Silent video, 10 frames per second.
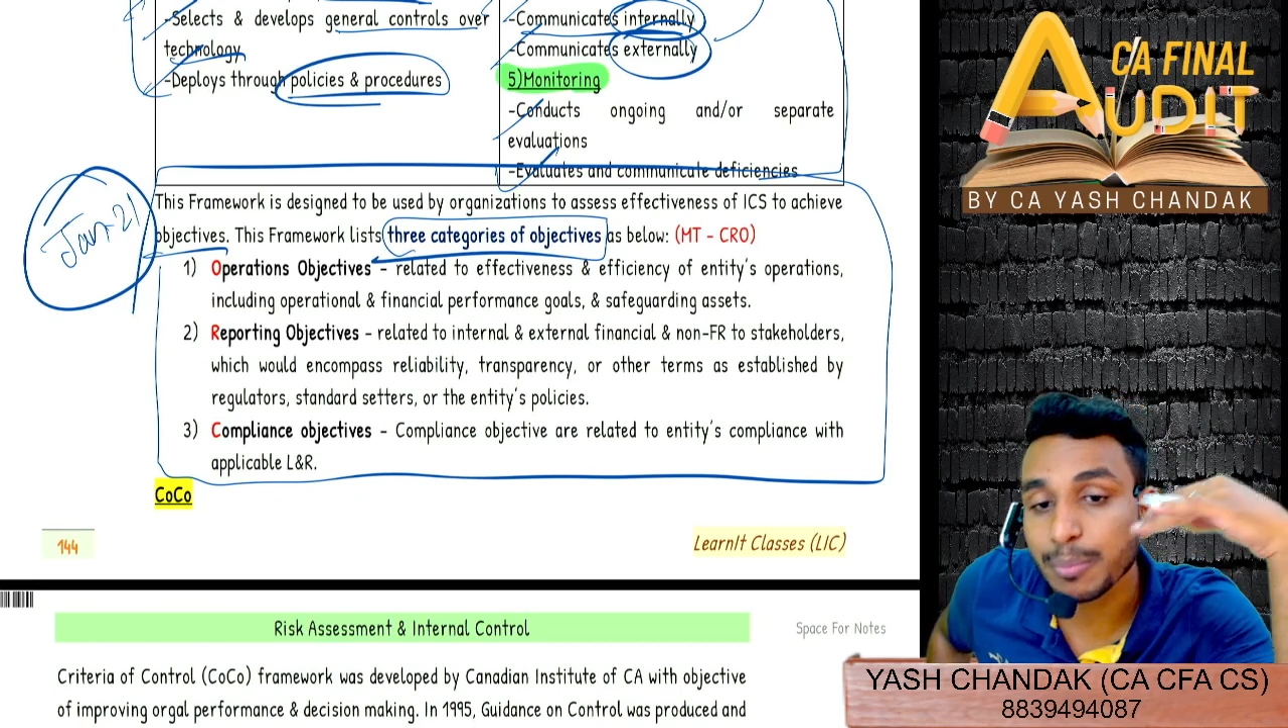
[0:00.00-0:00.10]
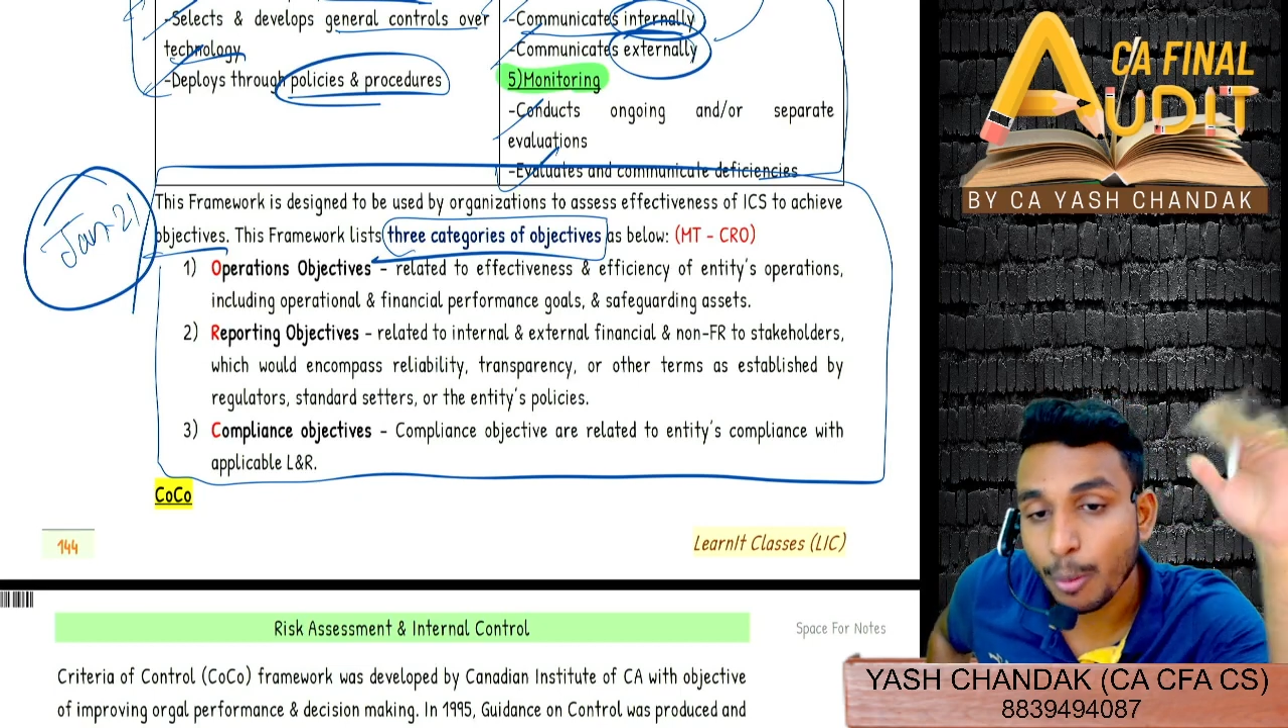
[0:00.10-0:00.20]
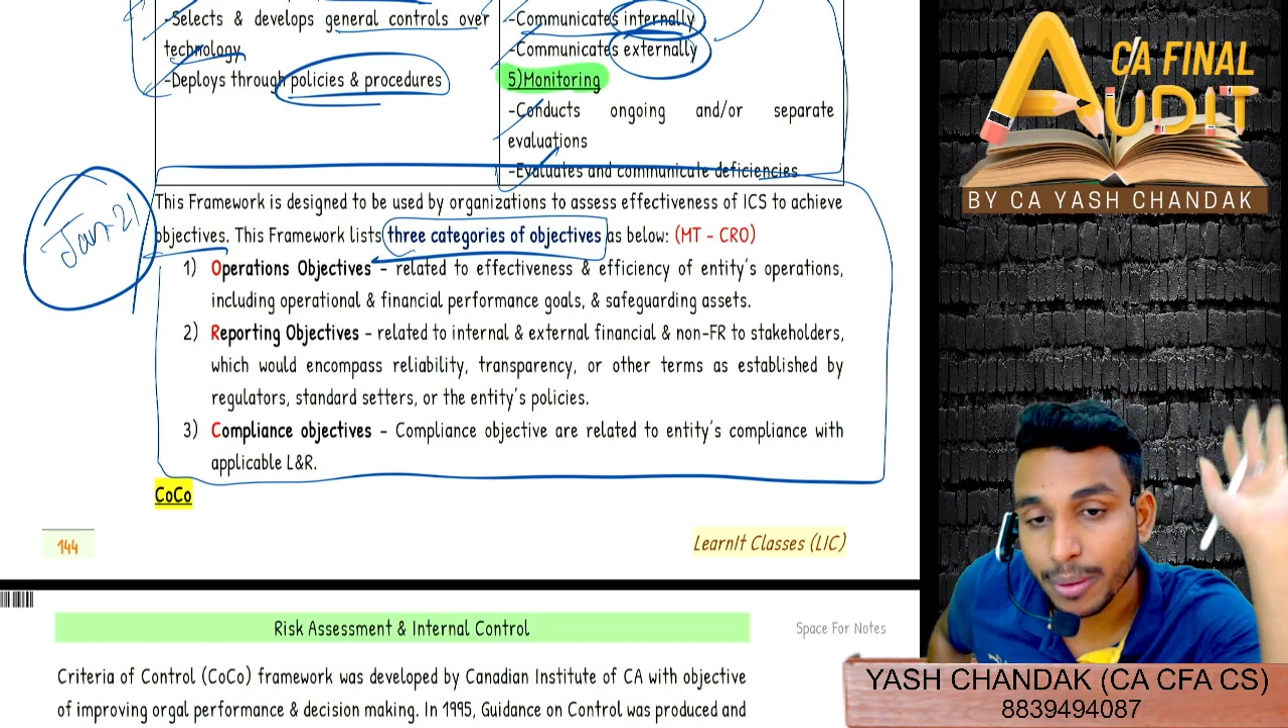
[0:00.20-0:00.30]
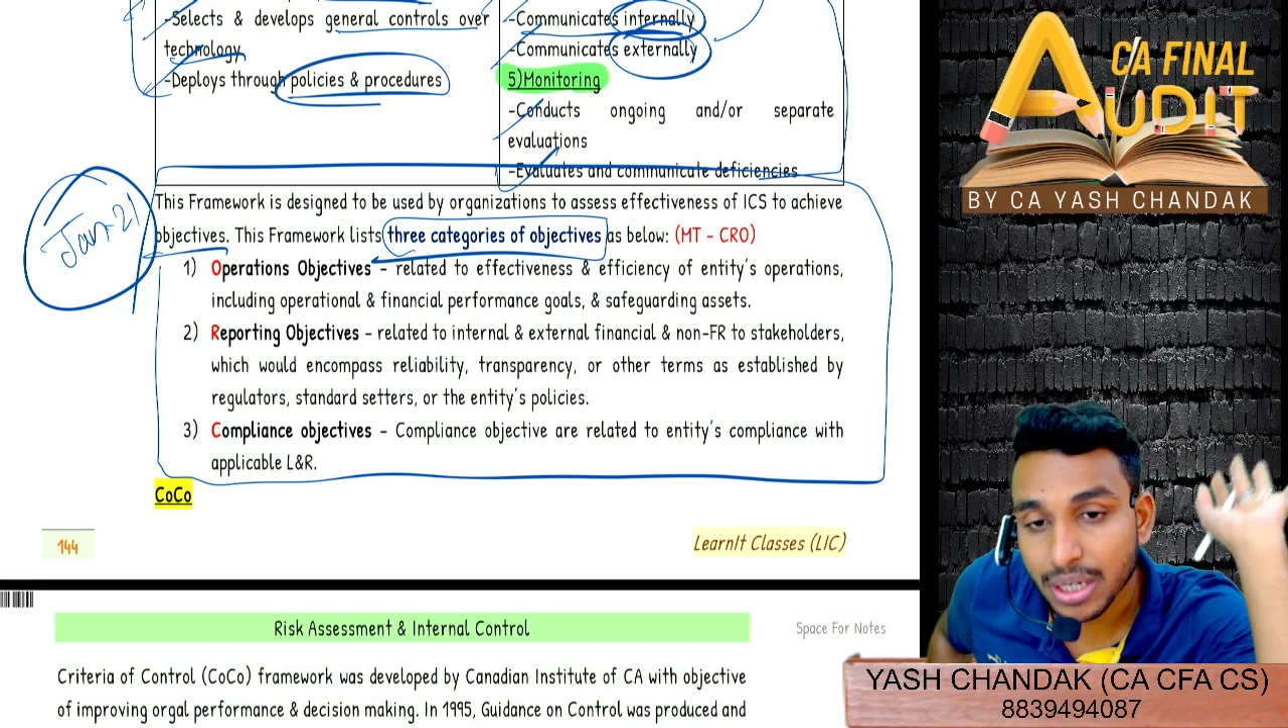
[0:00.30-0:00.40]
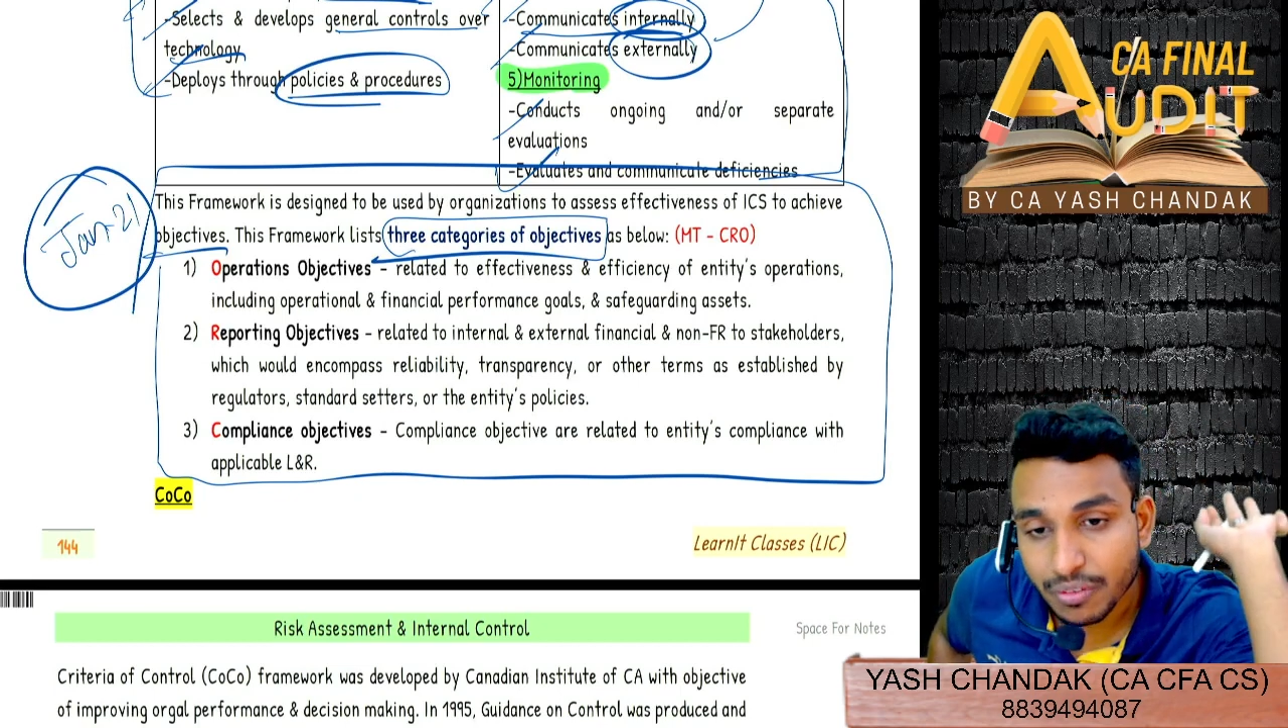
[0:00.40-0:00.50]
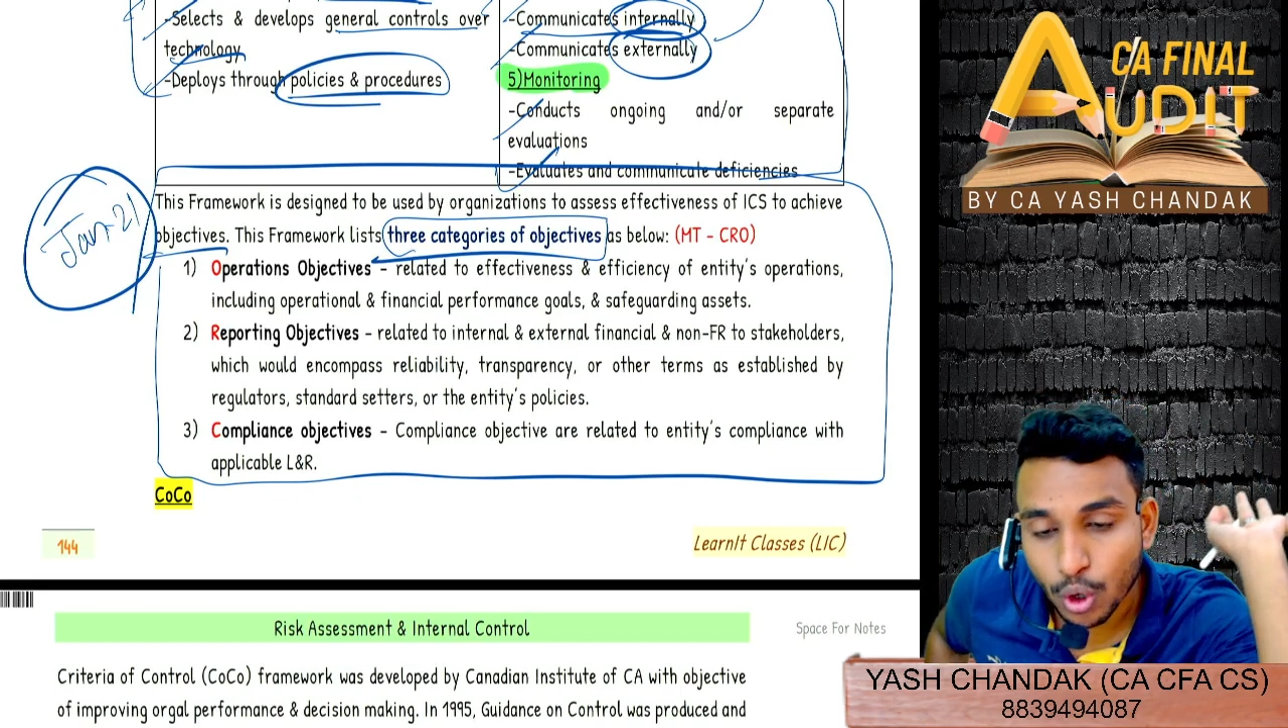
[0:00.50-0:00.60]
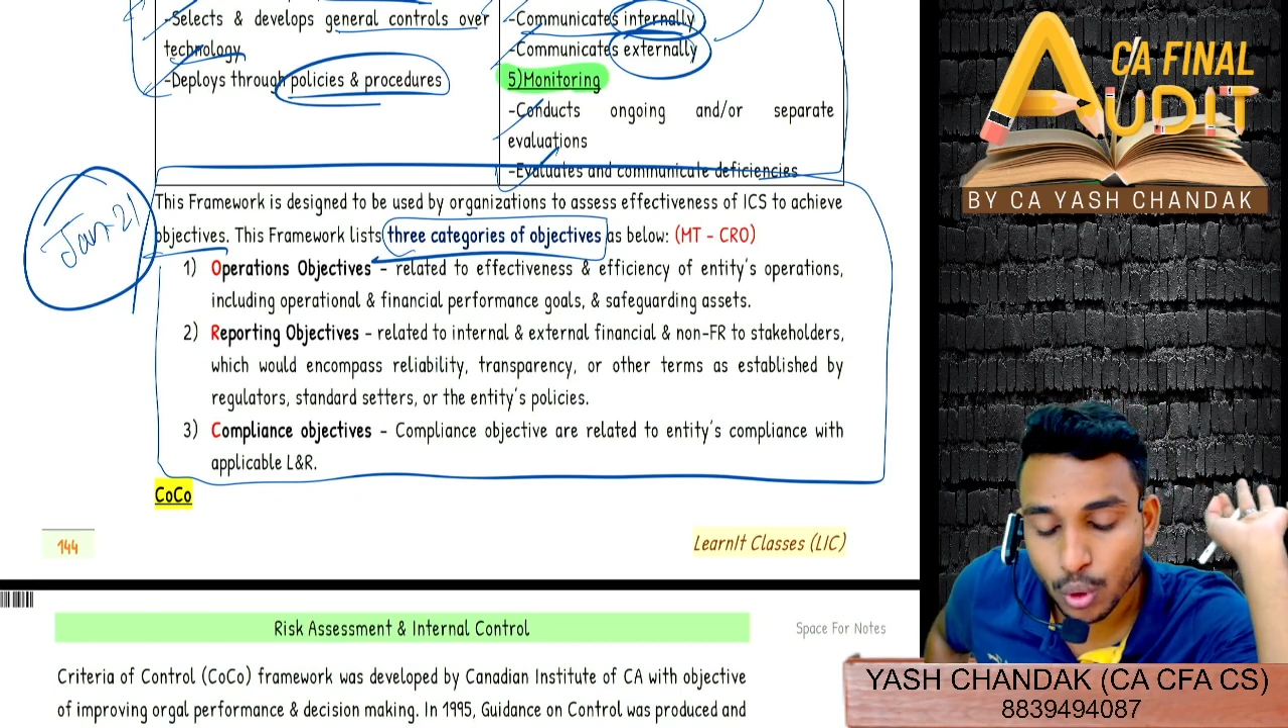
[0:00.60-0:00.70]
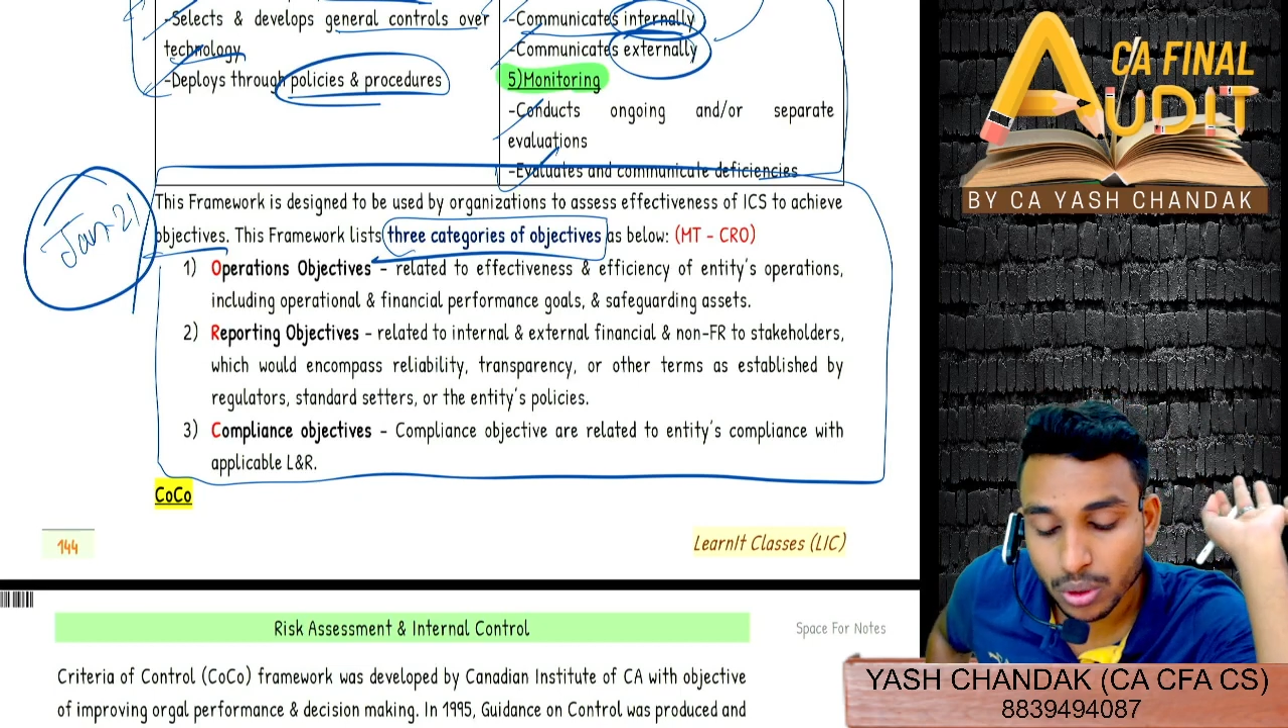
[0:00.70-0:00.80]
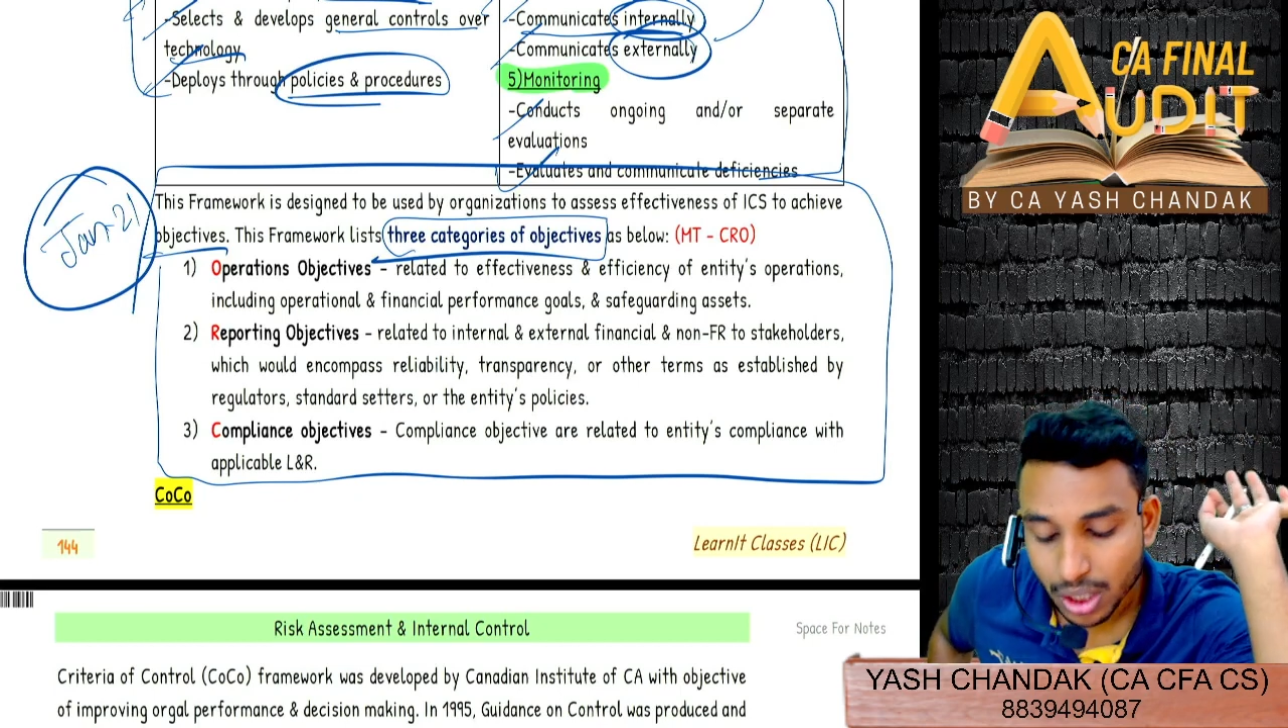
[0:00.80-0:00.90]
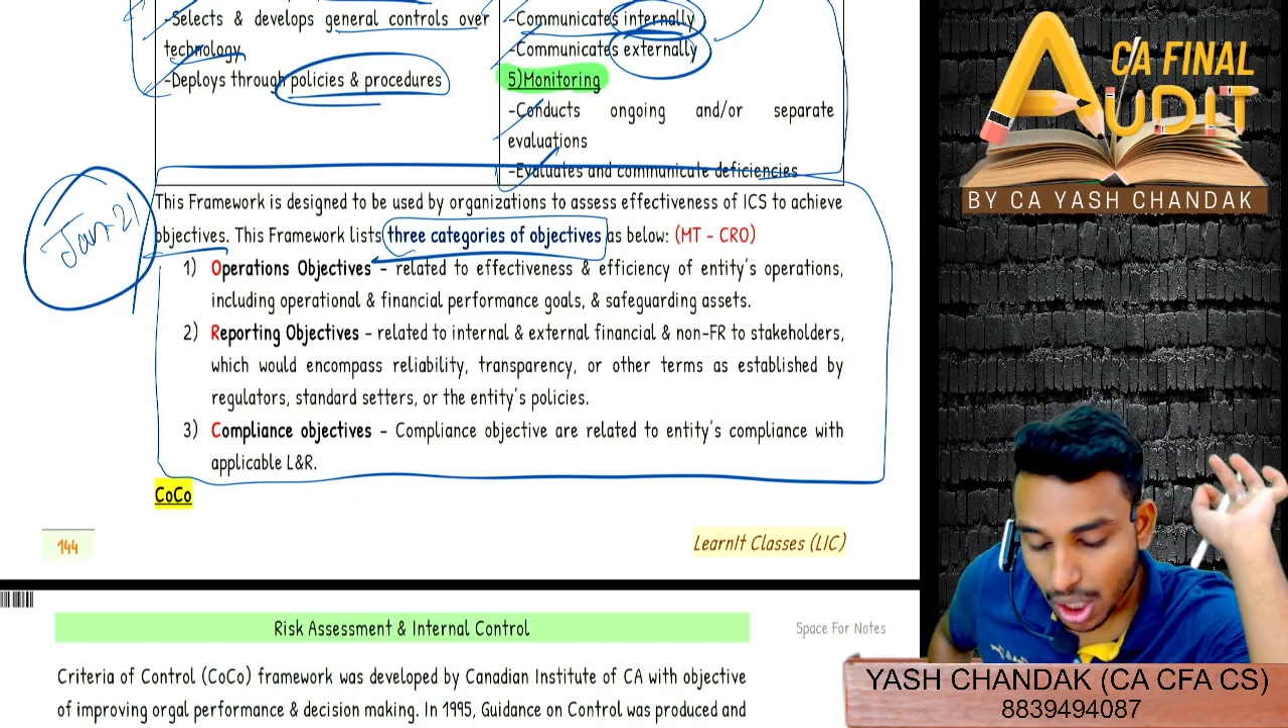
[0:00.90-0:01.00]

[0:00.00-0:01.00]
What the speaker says: properly followed,